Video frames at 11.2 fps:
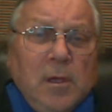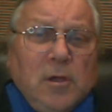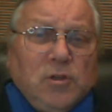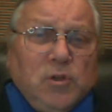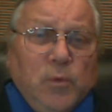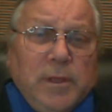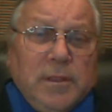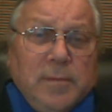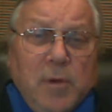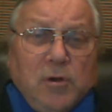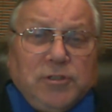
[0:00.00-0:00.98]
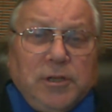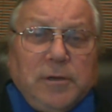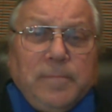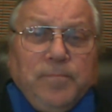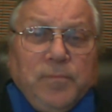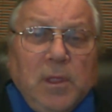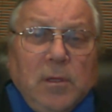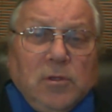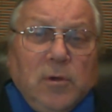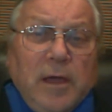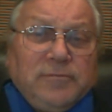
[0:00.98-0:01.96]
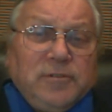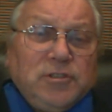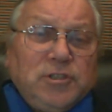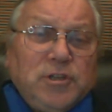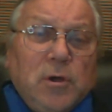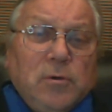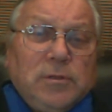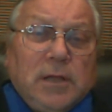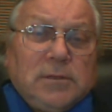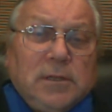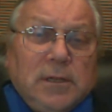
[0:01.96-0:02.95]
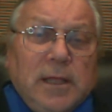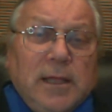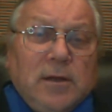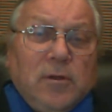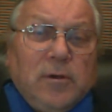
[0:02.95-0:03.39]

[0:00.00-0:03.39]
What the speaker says: To win the motion, you have to show that the landlord